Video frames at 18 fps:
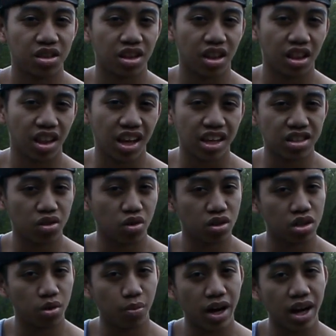less
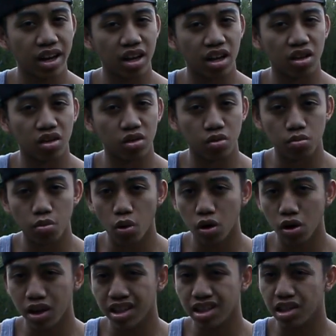towards the back and
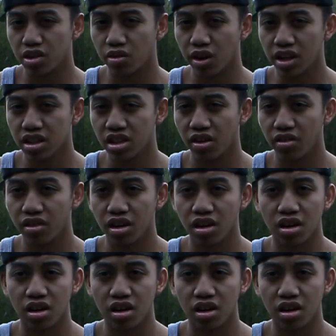more in the direction of